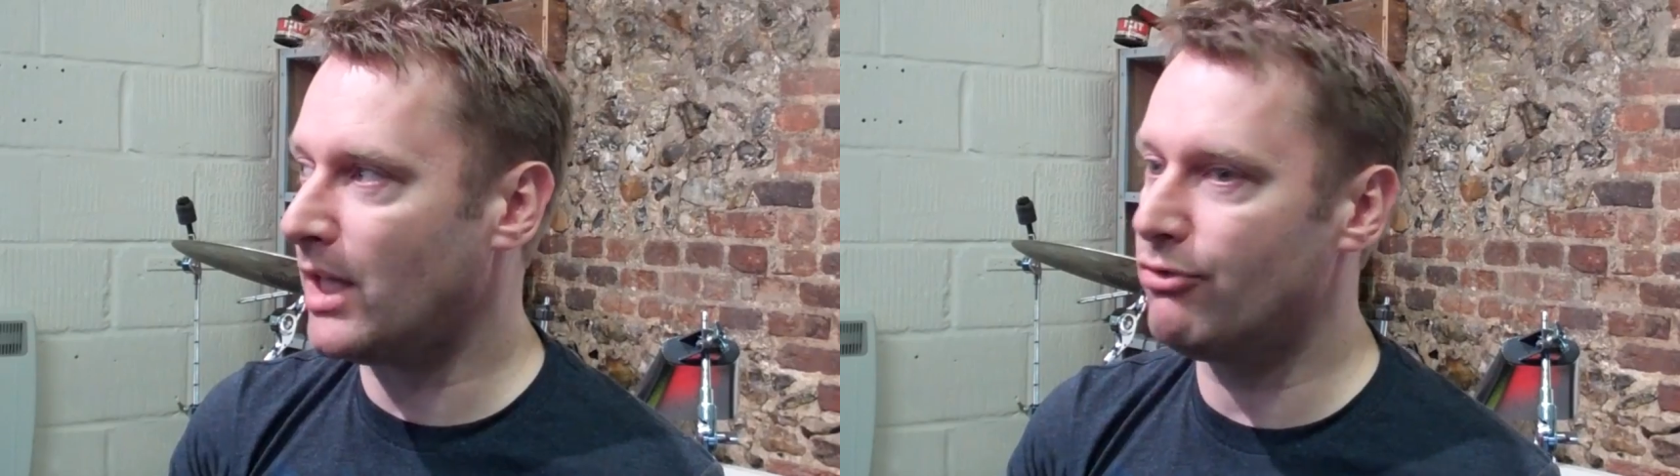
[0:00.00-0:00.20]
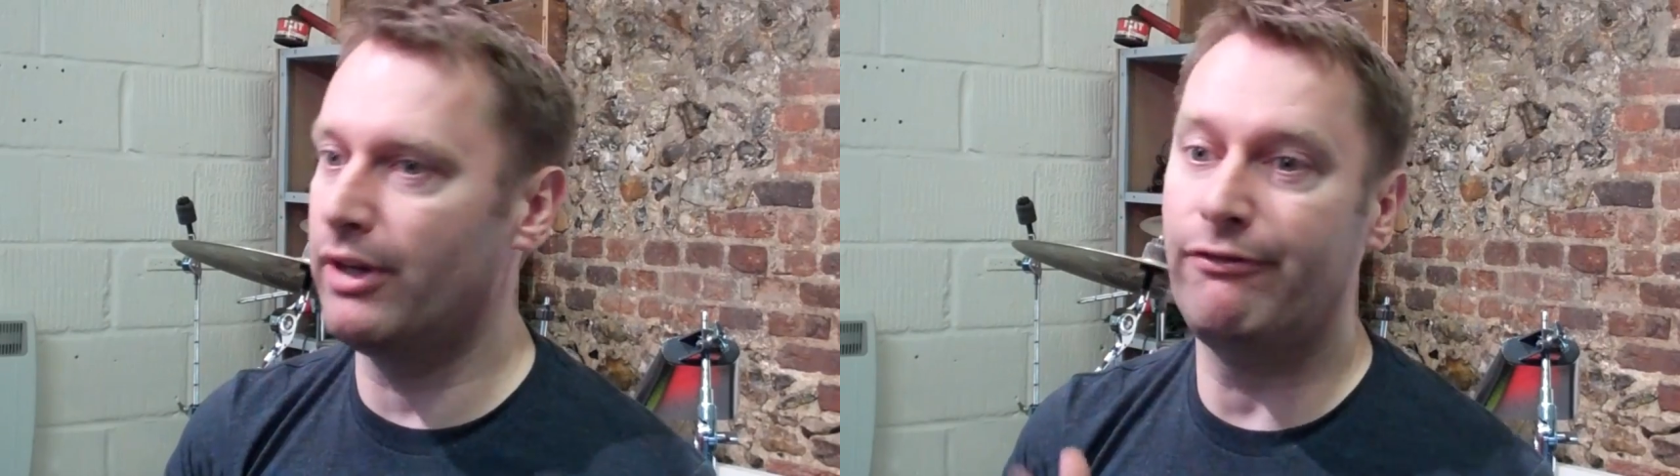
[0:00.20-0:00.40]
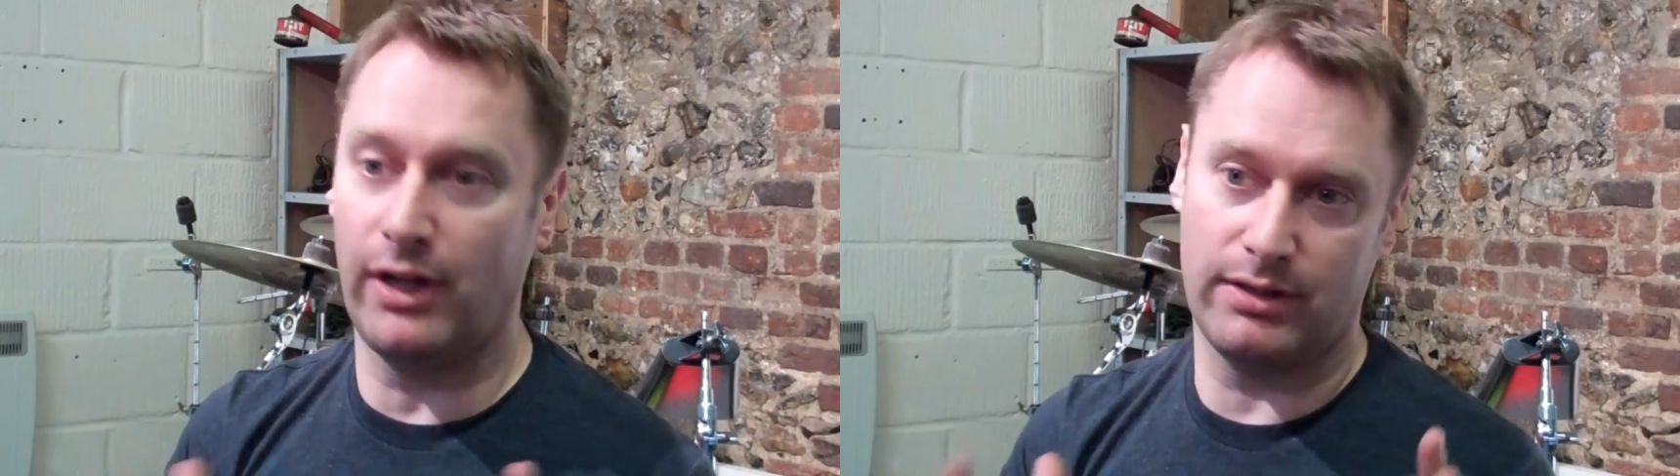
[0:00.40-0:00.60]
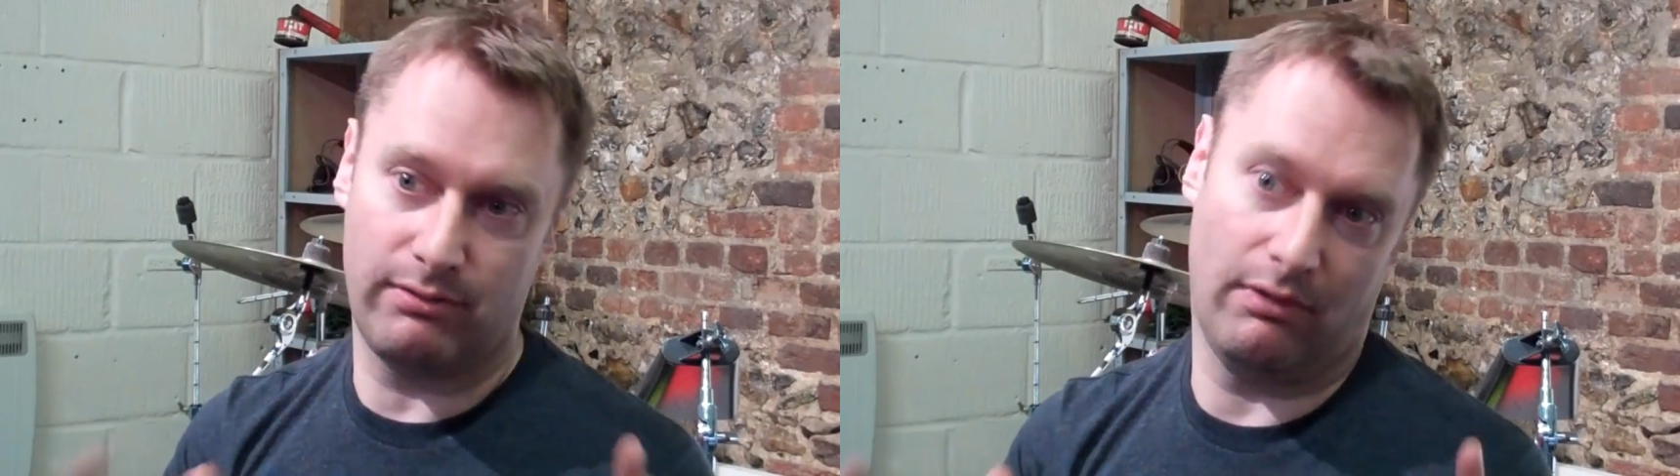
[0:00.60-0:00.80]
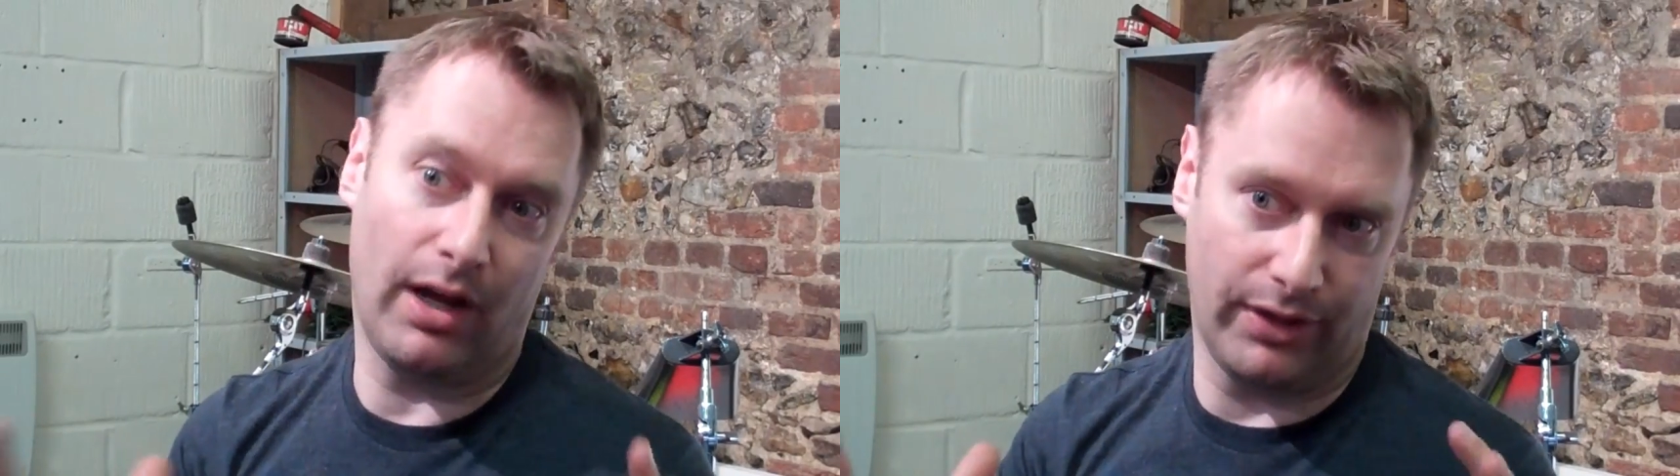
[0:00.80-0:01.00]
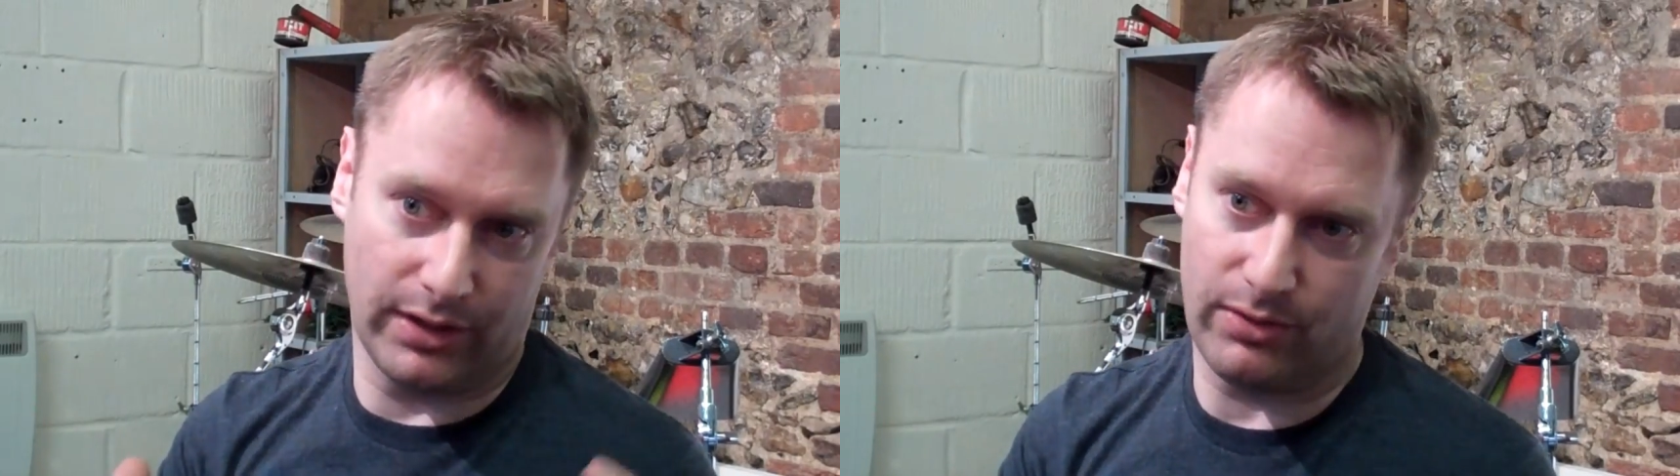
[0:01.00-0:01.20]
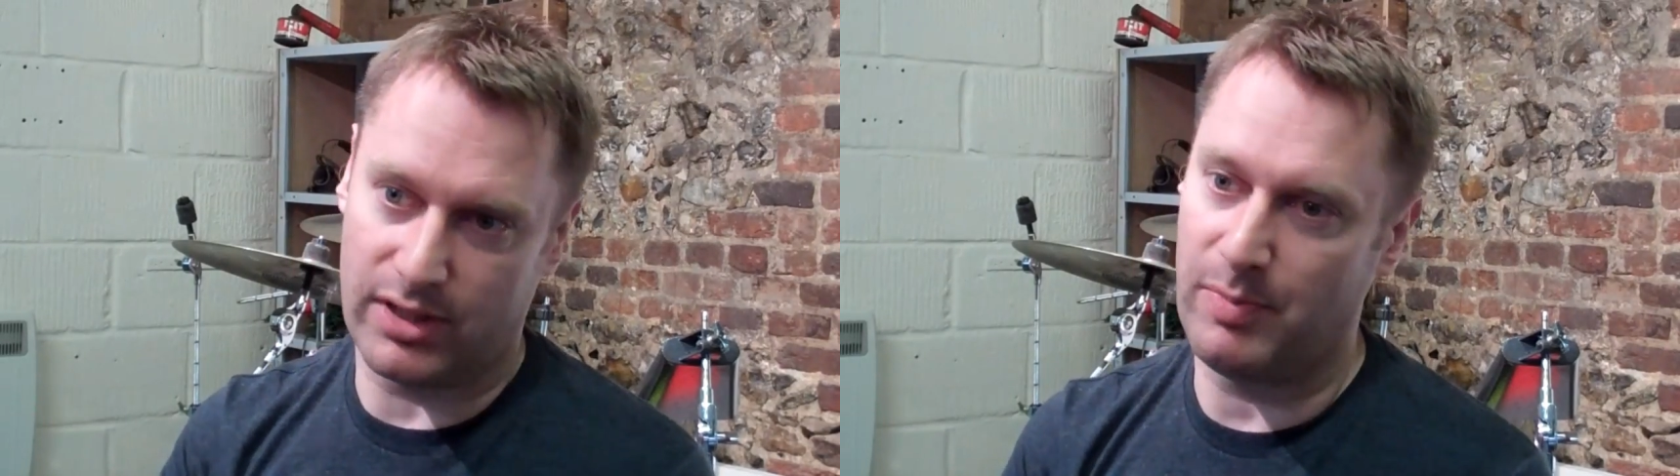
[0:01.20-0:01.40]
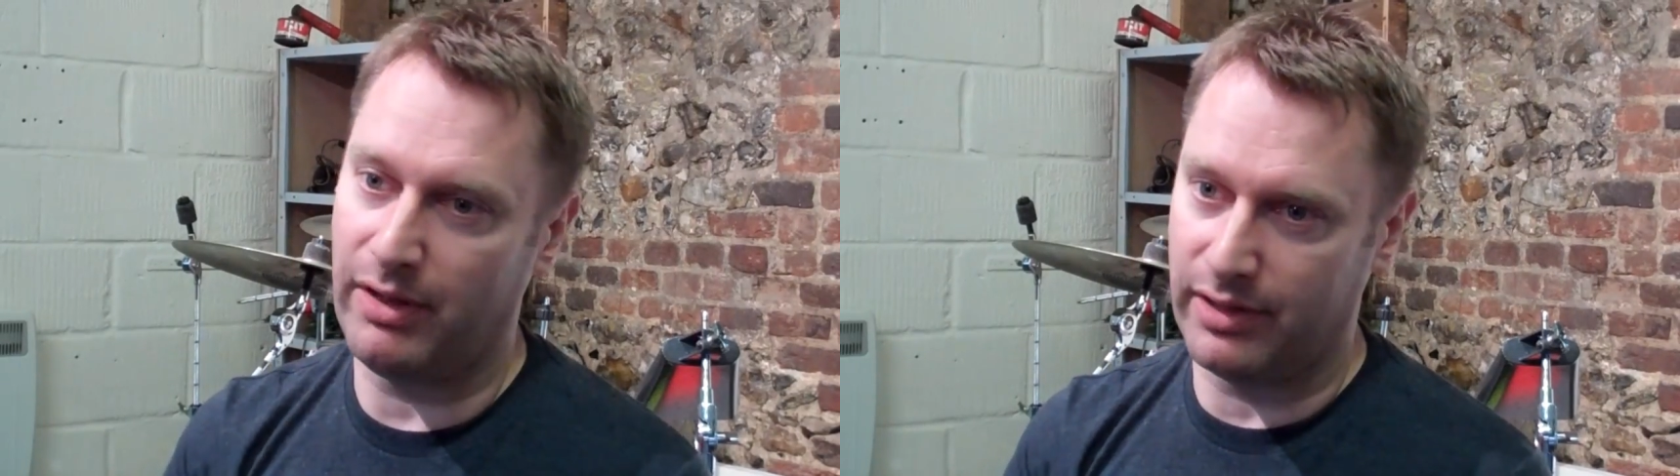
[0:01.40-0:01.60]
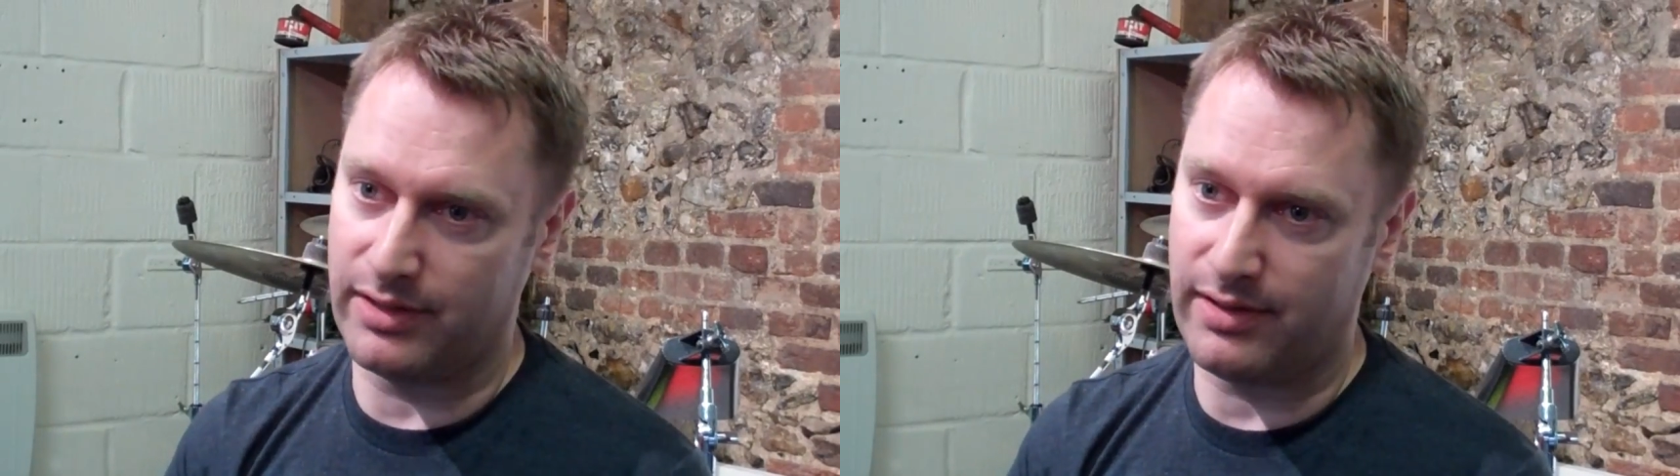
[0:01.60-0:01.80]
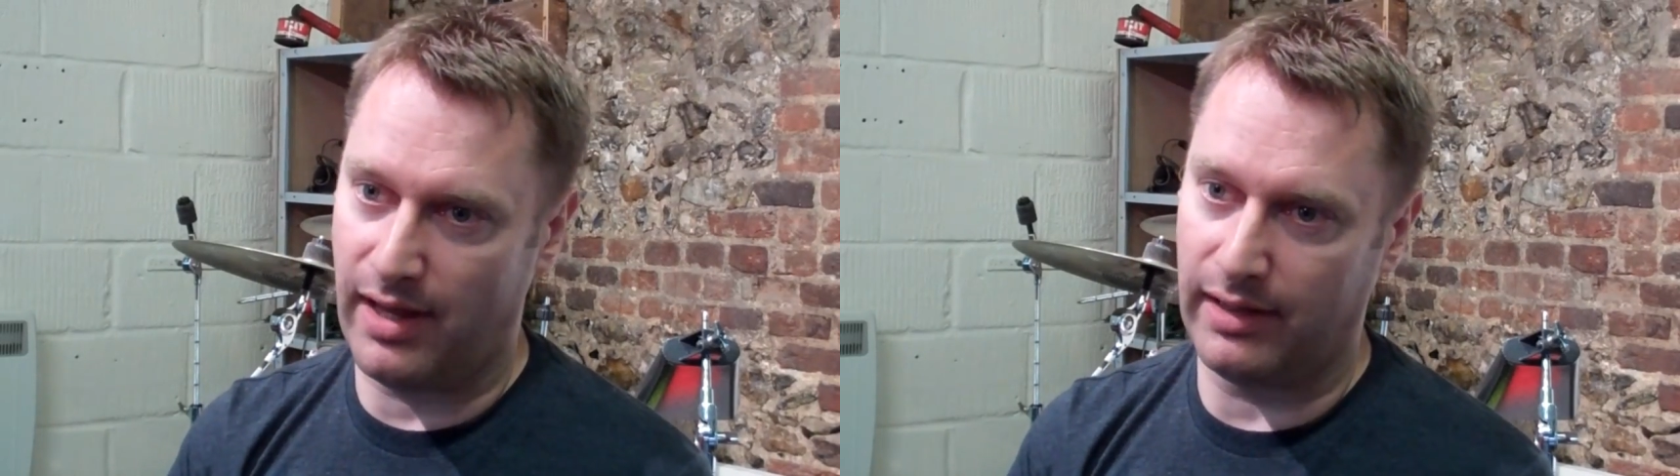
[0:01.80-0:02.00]
really fun, I think, to
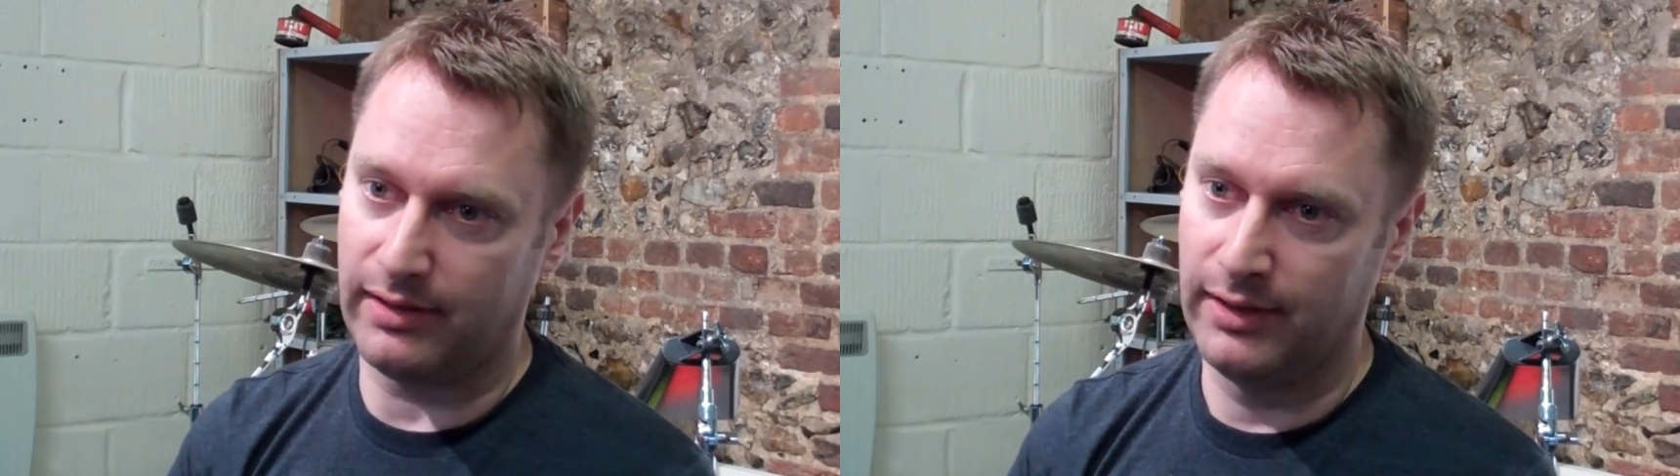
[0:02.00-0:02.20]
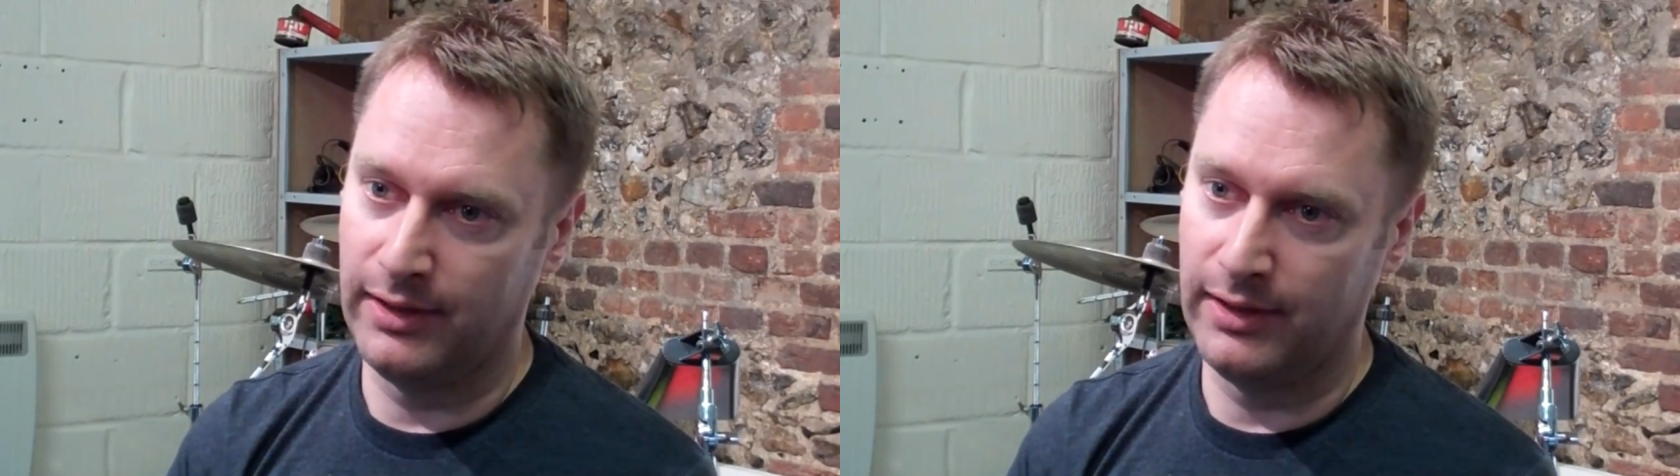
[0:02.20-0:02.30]
experience that,